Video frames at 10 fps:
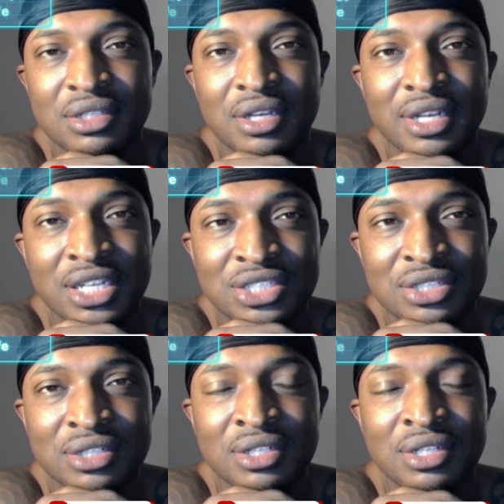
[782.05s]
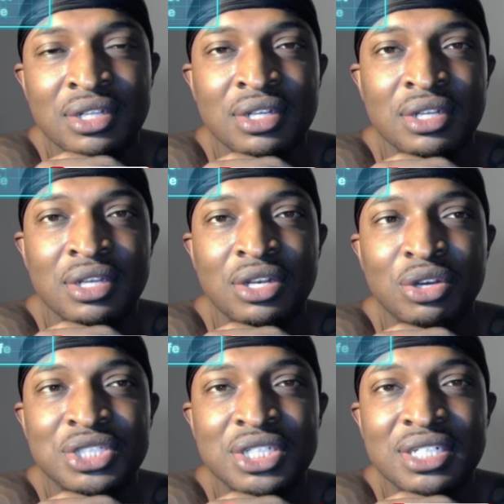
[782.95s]
Alicia, you
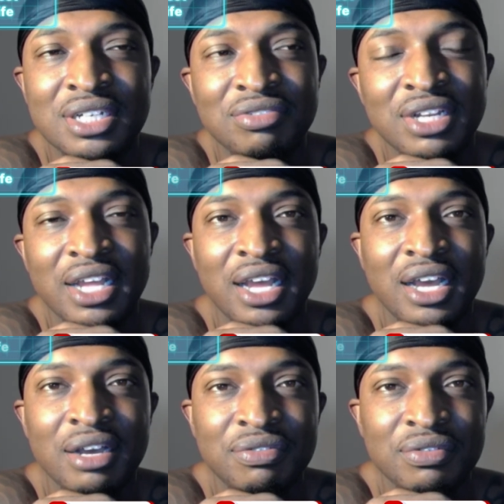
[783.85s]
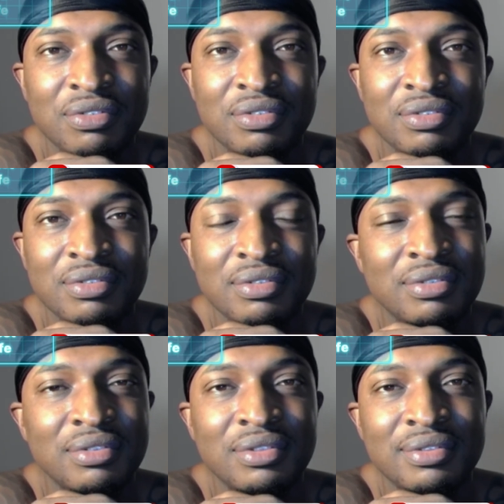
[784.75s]
know, she didn't really have
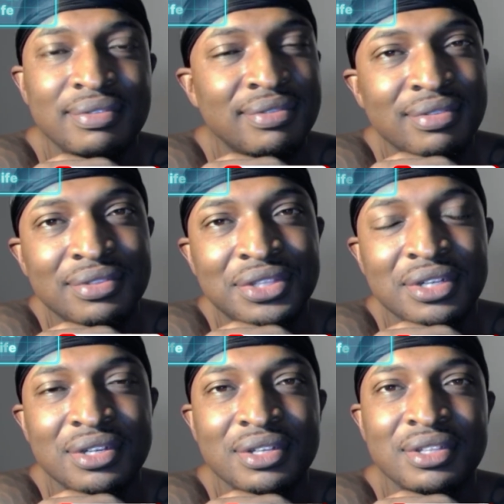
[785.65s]
the